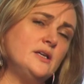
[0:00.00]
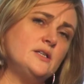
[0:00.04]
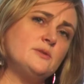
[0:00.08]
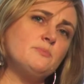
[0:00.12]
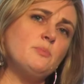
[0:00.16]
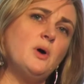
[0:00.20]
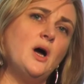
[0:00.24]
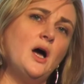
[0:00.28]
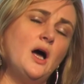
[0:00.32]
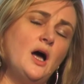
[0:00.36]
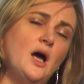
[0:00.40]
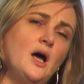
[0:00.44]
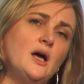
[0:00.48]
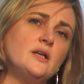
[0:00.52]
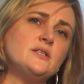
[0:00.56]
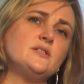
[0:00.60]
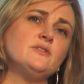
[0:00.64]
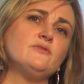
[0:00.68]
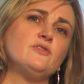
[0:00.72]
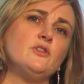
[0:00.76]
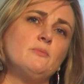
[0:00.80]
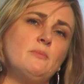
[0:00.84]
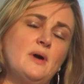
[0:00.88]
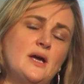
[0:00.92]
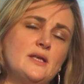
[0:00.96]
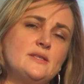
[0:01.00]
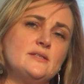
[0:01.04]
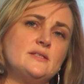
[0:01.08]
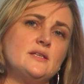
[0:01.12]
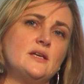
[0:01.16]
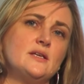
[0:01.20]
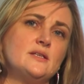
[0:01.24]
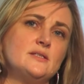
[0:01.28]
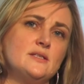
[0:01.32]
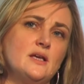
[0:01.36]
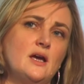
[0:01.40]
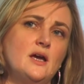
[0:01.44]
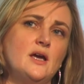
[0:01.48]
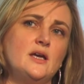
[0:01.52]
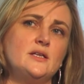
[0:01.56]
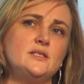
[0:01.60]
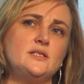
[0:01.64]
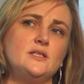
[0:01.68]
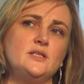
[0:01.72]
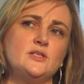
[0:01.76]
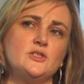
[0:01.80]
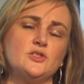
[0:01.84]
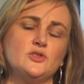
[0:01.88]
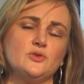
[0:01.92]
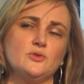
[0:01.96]
is part of the maths
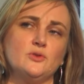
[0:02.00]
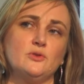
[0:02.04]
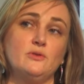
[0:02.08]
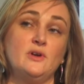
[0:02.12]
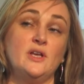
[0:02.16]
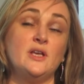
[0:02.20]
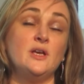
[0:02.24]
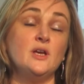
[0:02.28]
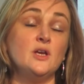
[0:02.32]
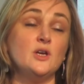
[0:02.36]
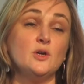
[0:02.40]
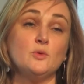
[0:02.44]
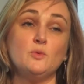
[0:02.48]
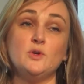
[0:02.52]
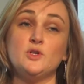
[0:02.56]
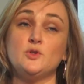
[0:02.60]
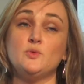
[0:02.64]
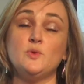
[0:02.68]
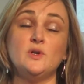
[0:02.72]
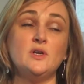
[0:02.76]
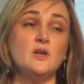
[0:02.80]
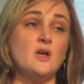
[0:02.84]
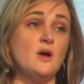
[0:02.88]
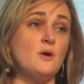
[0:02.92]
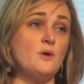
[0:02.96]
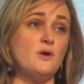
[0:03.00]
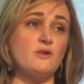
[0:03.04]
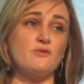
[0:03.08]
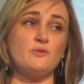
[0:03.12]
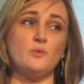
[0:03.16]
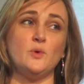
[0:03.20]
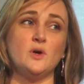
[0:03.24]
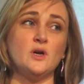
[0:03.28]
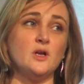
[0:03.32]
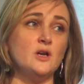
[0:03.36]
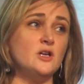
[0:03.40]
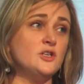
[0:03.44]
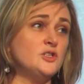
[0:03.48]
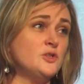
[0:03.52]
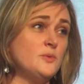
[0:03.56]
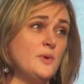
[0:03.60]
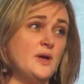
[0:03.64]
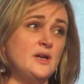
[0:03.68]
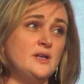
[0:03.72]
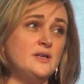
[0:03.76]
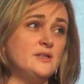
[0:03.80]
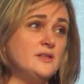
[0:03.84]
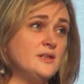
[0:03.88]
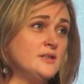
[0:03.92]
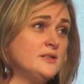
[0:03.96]
anxiety story, which we know if we're going to do
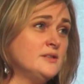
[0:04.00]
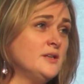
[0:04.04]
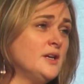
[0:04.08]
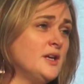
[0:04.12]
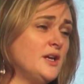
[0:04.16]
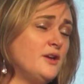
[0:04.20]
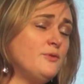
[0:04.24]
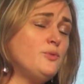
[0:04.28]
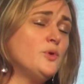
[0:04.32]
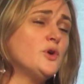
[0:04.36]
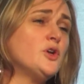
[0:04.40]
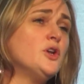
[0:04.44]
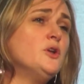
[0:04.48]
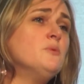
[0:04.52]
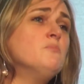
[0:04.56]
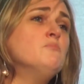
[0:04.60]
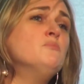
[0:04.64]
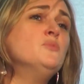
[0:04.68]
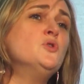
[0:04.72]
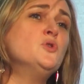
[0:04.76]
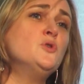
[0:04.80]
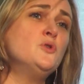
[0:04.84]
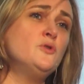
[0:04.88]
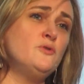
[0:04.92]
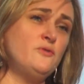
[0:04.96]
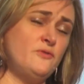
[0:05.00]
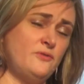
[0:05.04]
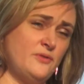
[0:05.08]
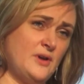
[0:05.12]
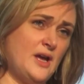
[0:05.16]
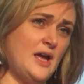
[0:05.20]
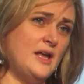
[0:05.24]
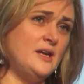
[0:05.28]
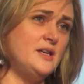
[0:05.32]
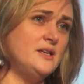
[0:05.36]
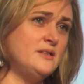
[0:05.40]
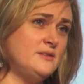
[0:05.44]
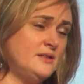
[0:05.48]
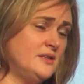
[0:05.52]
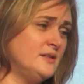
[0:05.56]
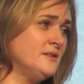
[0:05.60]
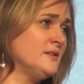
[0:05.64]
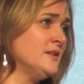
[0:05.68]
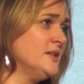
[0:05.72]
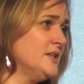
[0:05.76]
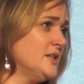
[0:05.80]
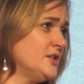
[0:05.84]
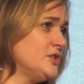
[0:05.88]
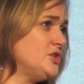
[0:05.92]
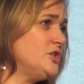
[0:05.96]
anything, if we're going to move anything
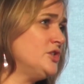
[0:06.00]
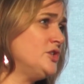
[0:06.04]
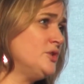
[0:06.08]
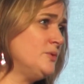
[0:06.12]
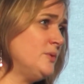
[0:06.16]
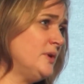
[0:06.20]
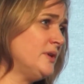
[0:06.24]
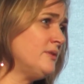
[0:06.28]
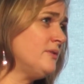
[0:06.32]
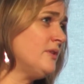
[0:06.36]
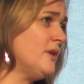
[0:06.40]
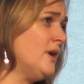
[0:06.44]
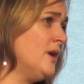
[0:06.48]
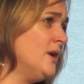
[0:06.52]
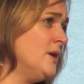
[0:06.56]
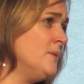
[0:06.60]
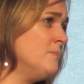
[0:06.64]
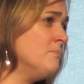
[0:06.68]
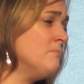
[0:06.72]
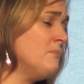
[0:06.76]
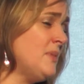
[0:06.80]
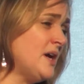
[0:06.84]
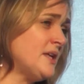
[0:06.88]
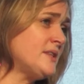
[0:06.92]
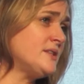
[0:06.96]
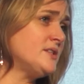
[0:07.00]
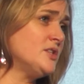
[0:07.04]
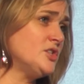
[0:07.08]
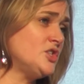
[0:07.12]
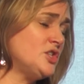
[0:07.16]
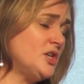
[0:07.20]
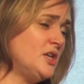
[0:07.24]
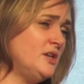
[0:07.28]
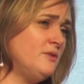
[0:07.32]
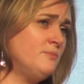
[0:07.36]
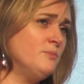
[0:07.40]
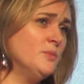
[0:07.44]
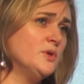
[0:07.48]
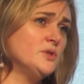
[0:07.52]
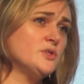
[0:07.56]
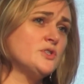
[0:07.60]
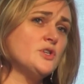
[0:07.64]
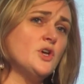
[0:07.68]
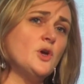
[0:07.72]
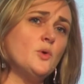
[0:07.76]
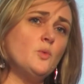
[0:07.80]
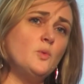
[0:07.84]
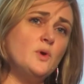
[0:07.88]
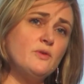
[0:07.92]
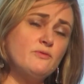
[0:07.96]
to do with maths achievement,
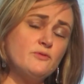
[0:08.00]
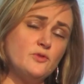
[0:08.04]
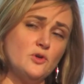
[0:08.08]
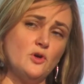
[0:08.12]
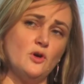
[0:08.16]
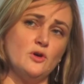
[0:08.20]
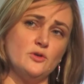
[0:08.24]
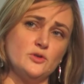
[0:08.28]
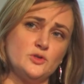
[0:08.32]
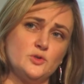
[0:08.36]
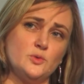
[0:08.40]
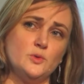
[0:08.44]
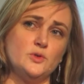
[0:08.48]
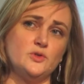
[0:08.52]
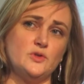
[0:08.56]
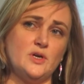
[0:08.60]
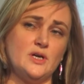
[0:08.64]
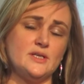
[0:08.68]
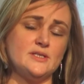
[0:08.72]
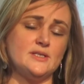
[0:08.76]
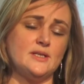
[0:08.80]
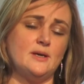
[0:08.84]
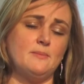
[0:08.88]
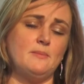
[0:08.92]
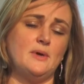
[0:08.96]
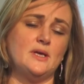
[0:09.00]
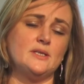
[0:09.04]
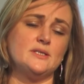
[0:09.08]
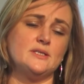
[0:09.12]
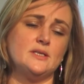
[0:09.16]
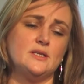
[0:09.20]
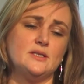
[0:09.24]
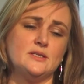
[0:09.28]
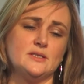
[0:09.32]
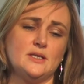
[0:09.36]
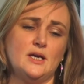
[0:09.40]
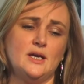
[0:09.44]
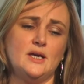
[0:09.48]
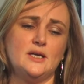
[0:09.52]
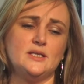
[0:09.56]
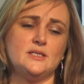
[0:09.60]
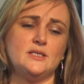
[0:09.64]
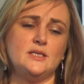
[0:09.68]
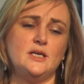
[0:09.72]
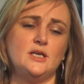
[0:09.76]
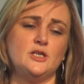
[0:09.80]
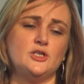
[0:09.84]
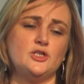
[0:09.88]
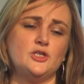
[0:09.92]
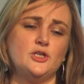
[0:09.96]
we've got to address that maths
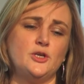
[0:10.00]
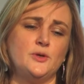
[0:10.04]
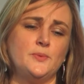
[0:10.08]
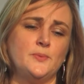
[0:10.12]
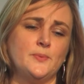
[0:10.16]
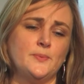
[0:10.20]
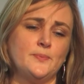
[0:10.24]
anxiety issue.